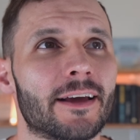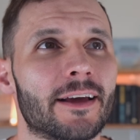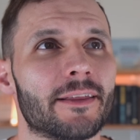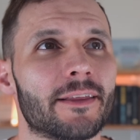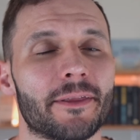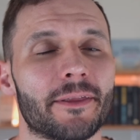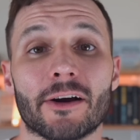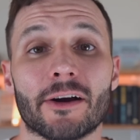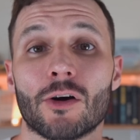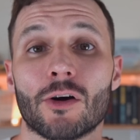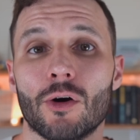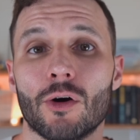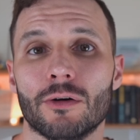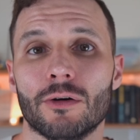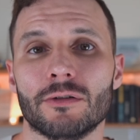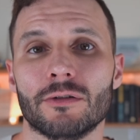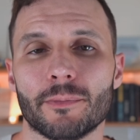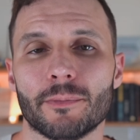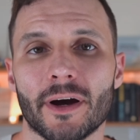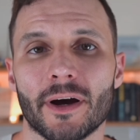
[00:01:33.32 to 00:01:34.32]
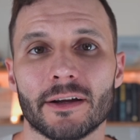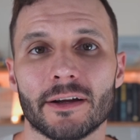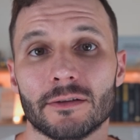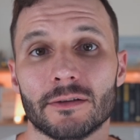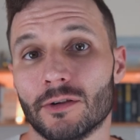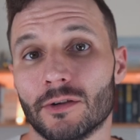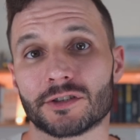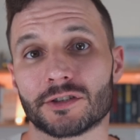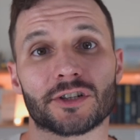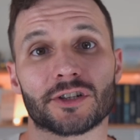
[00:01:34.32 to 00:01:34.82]
they are owned by
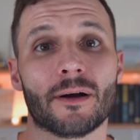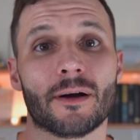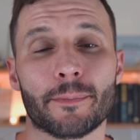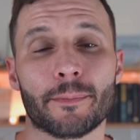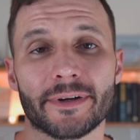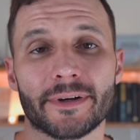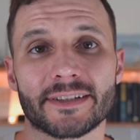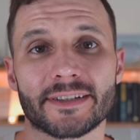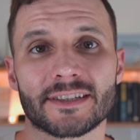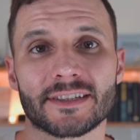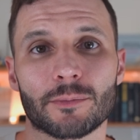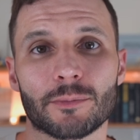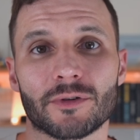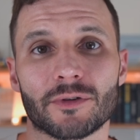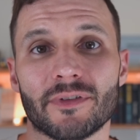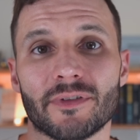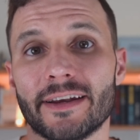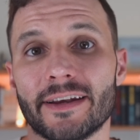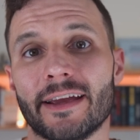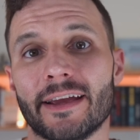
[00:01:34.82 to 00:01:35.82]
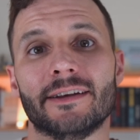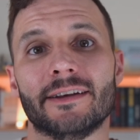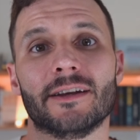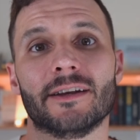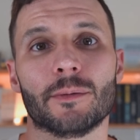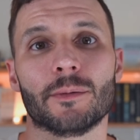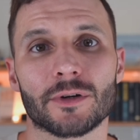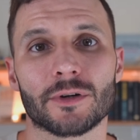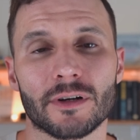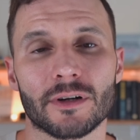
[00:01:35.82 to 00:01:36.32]
larger companies that provide a
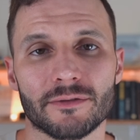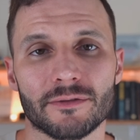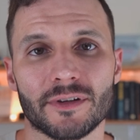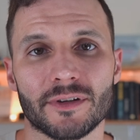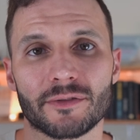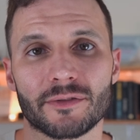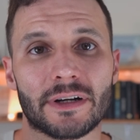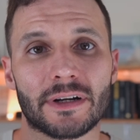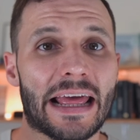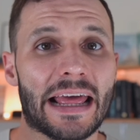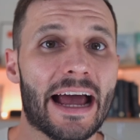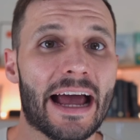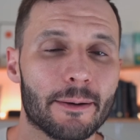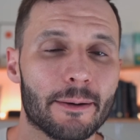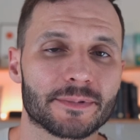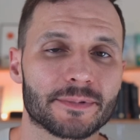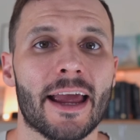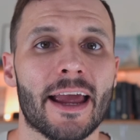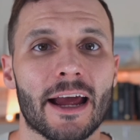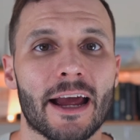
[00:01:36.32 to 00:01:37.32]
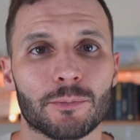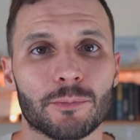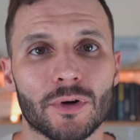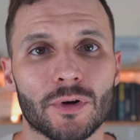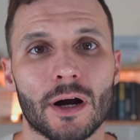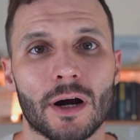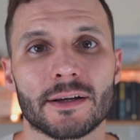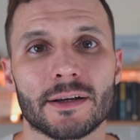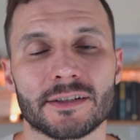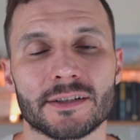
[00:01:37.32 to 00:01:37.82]
number of different apps and
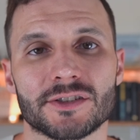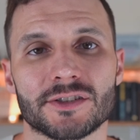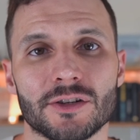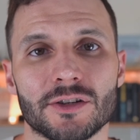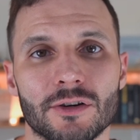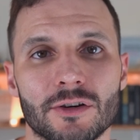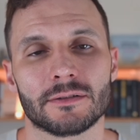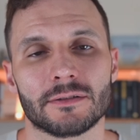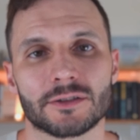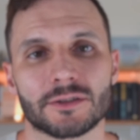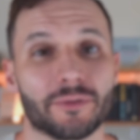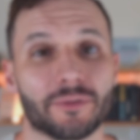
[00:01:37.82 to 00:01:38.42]
products. So if you